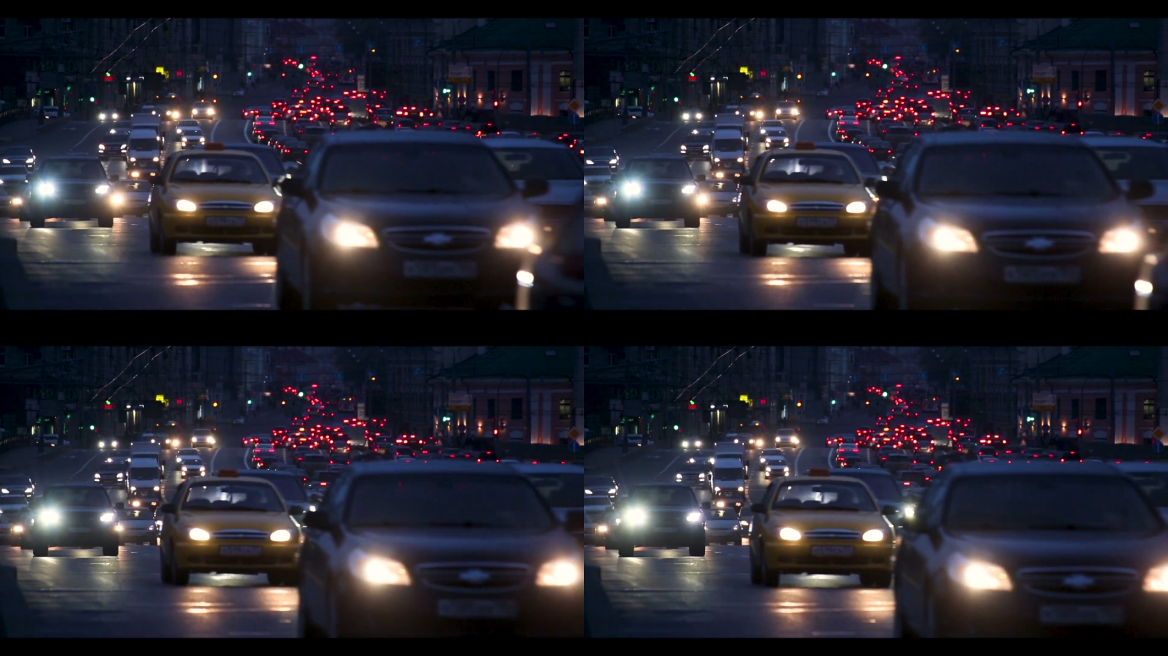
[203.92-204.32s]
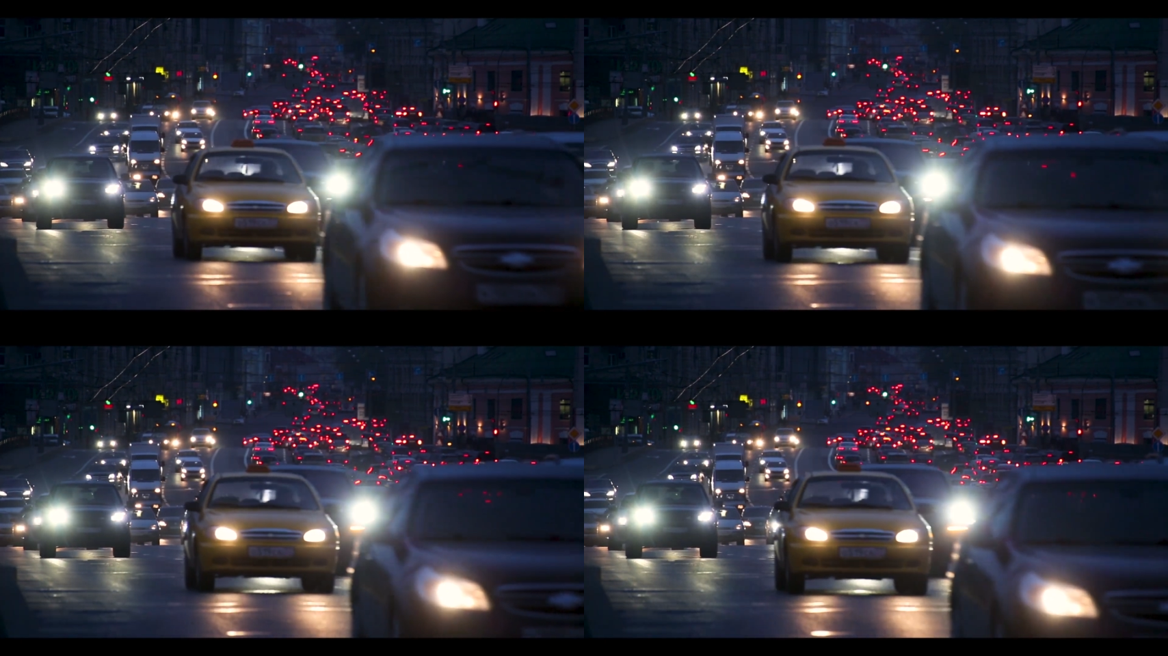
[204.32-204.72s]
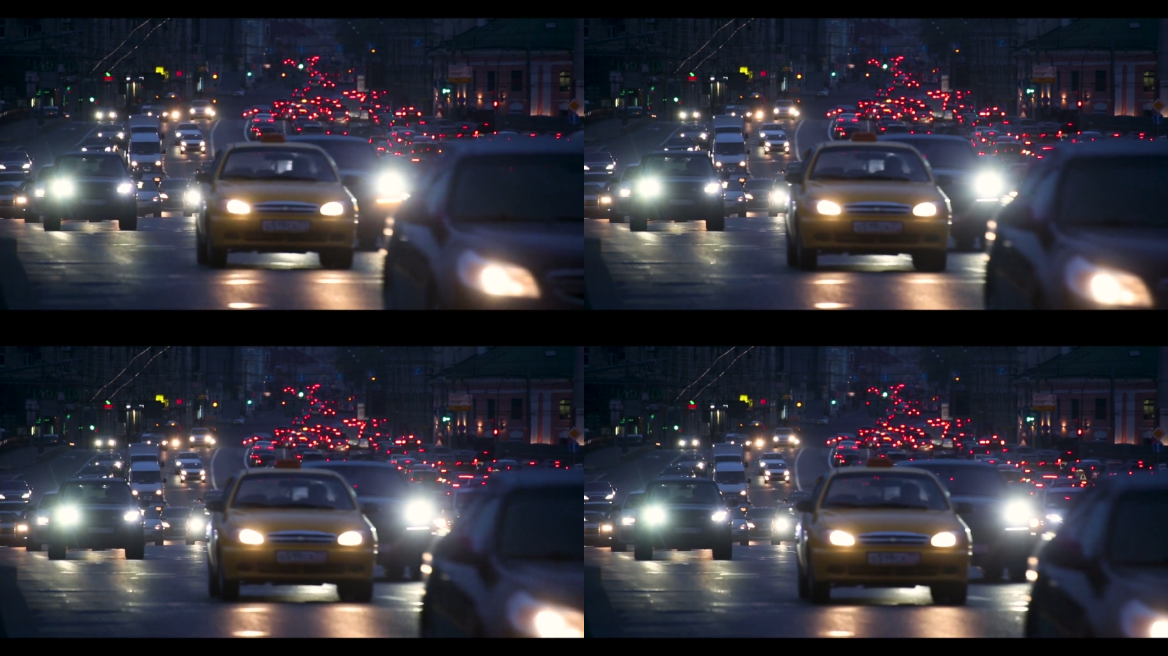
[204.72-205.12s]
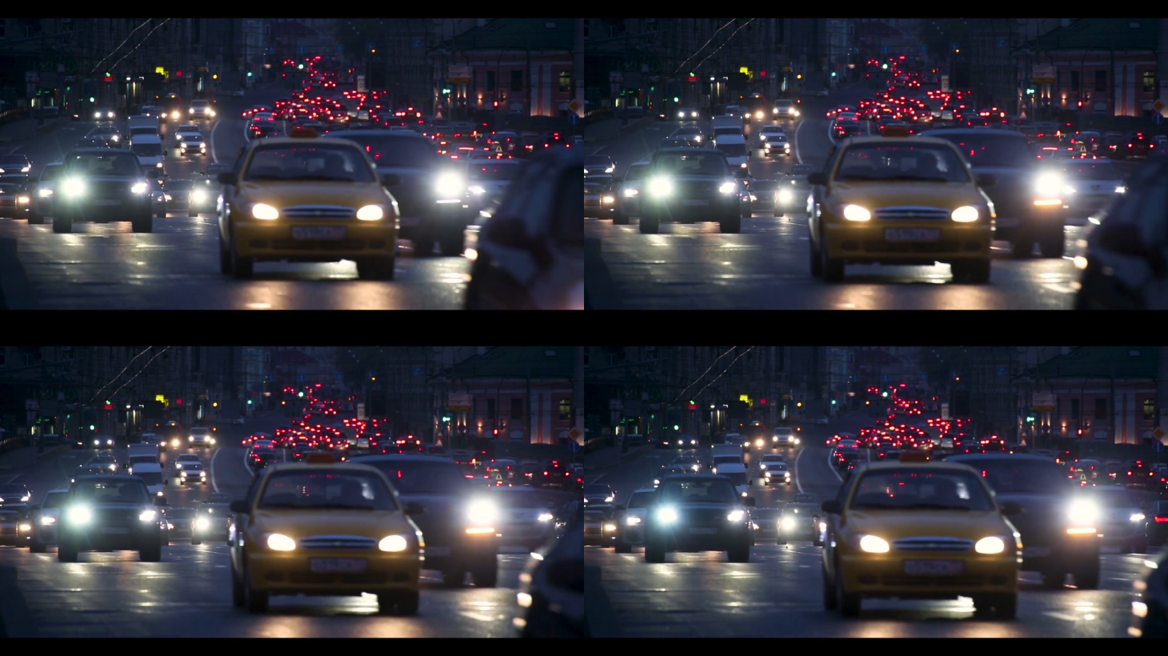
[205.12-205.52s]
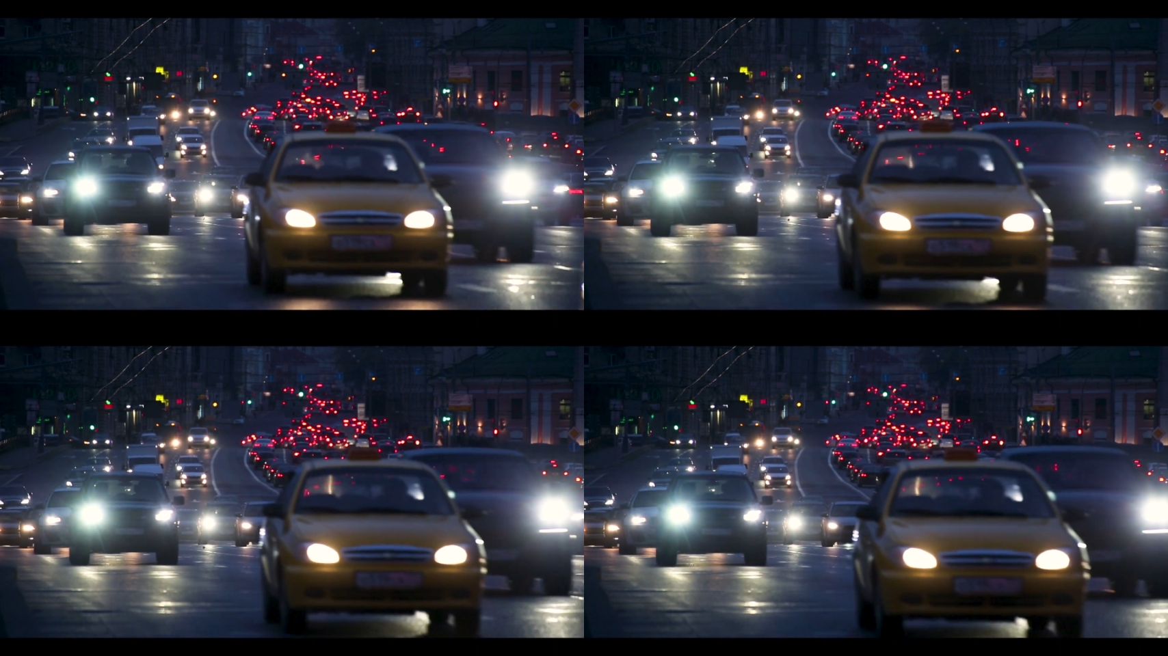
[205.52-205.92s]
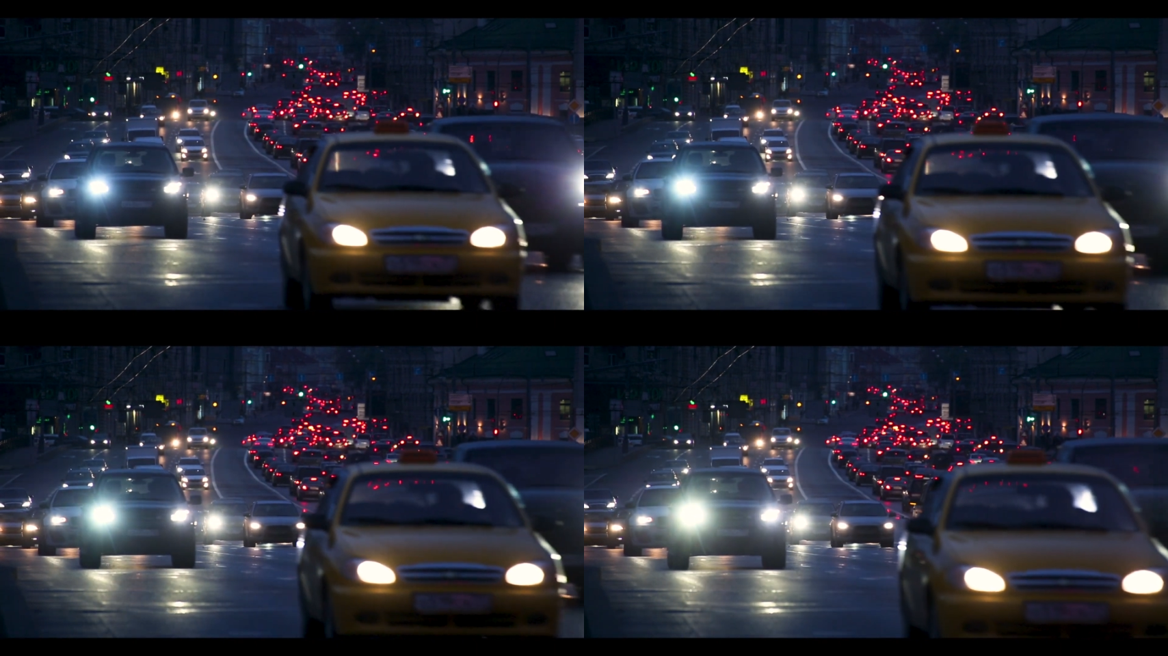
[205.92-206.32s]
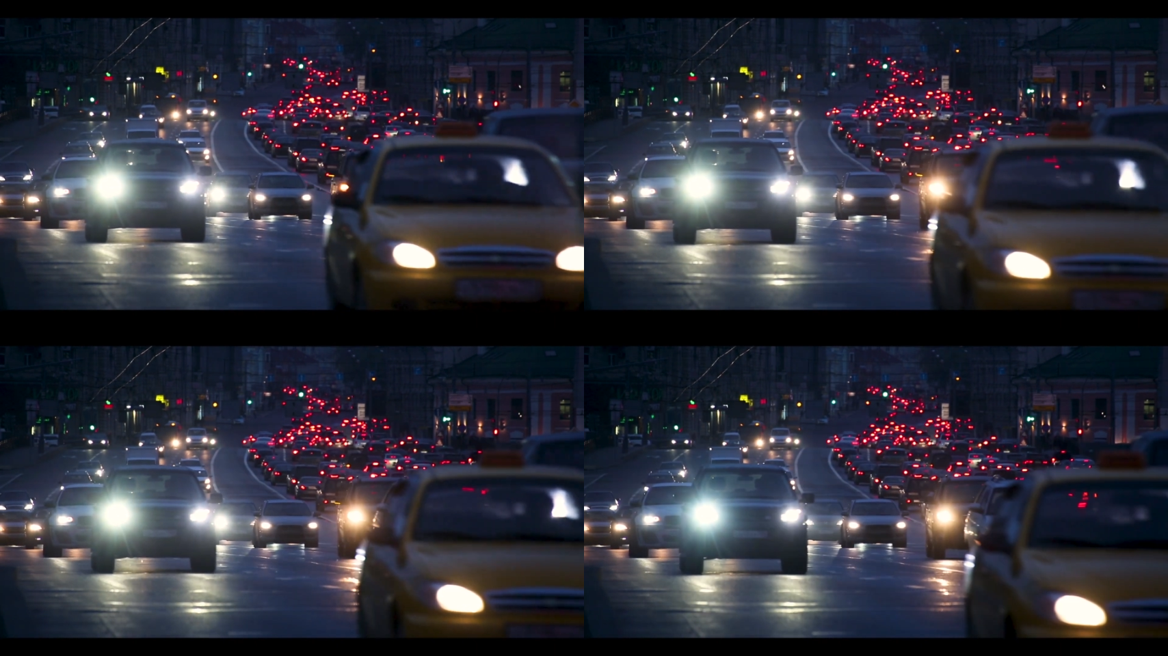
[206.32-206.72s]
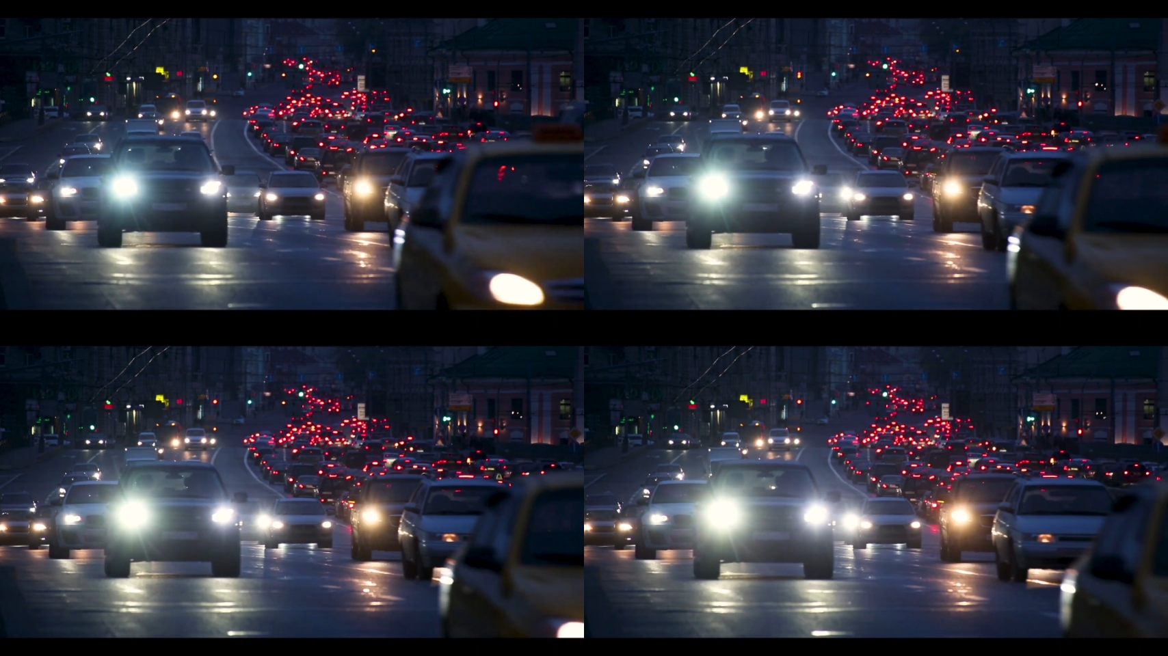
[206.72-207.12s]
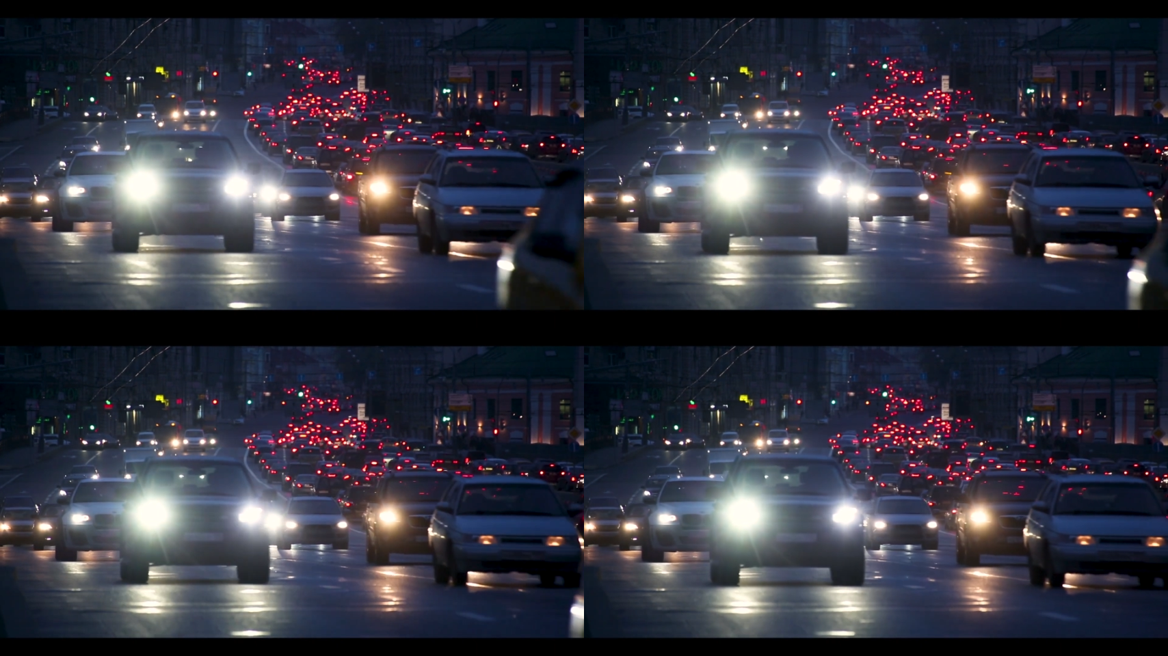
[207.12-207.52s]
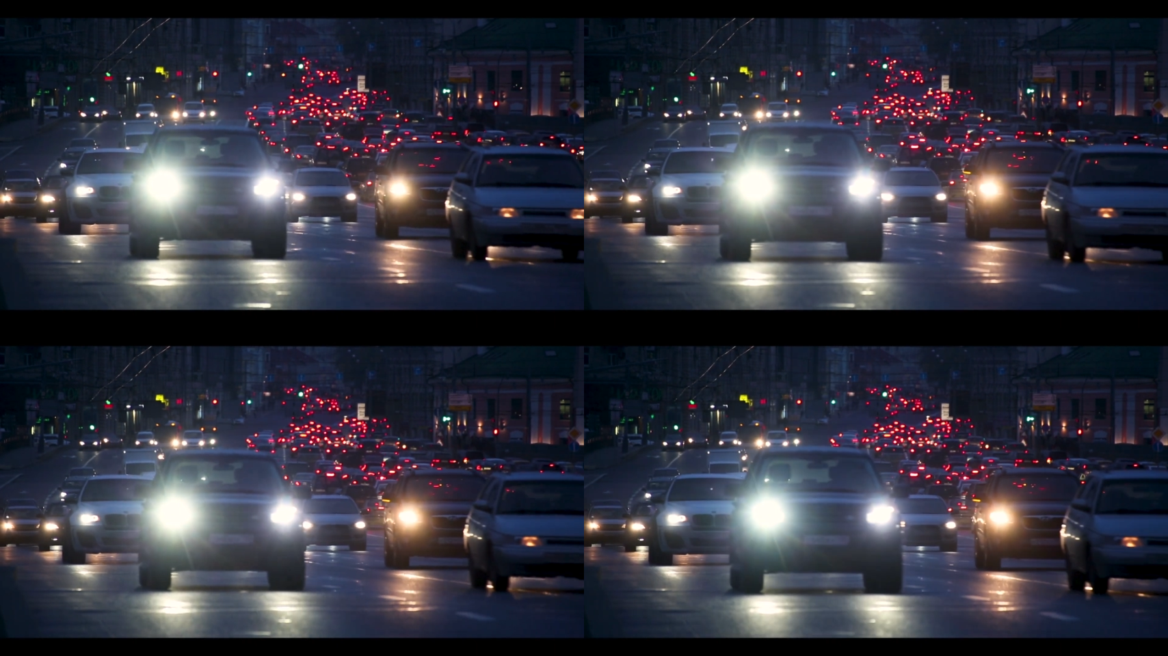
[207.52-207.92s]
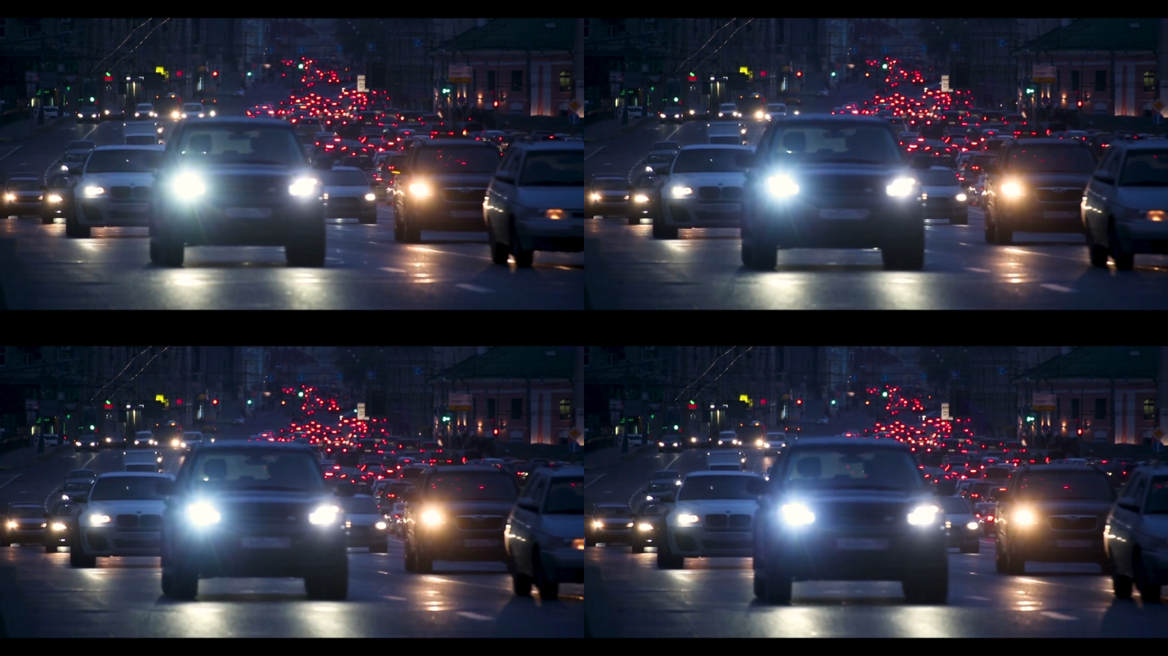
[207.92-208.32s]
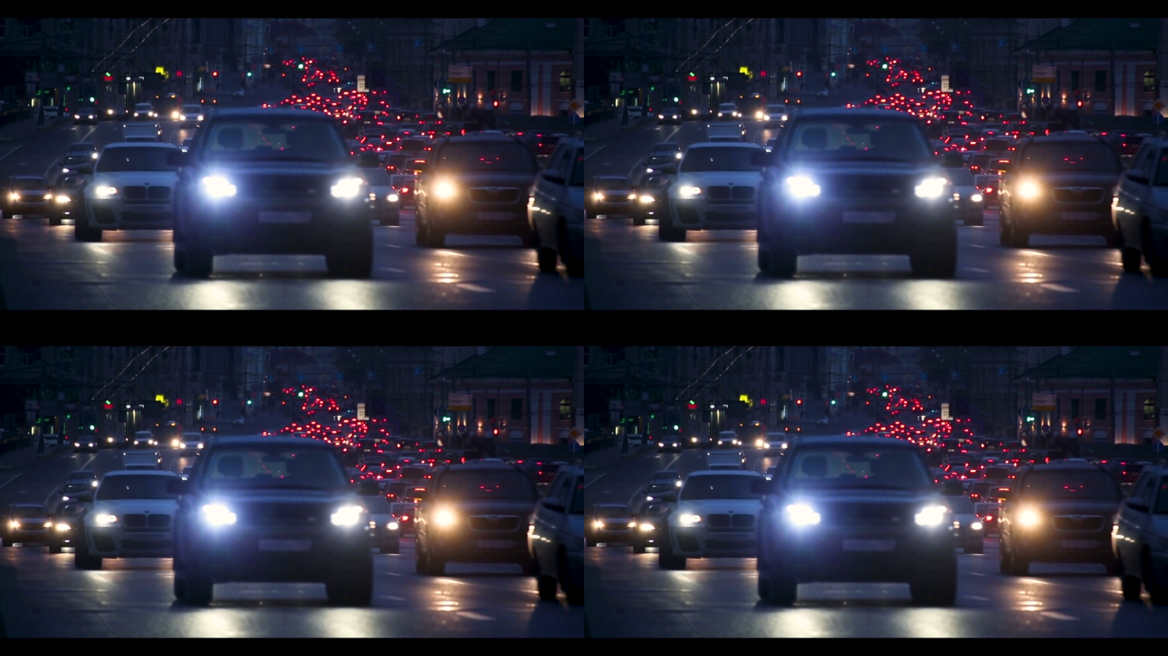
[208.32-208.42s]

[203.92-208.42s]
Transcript: (no speaker visible)